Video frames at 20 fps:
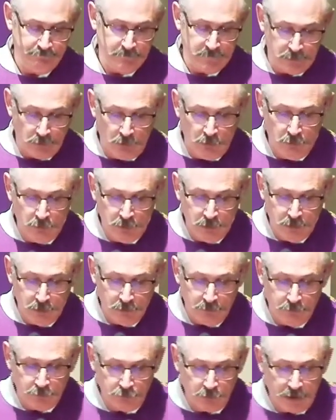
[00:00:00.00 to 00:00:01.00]
So
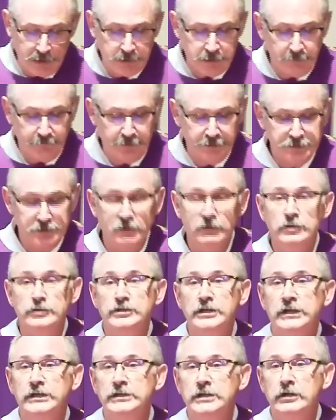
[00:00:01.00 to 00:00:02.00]
the rites of the
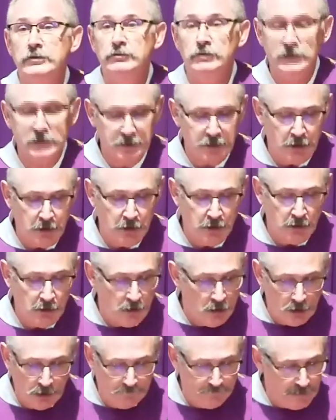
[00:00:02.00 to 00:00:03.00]
Church continually call
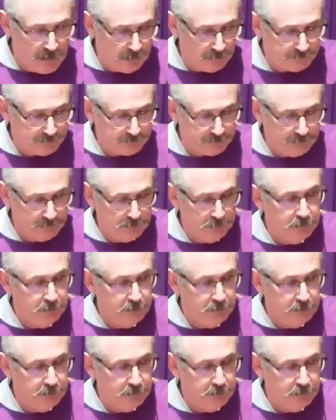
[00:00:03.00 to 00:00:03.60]
all of us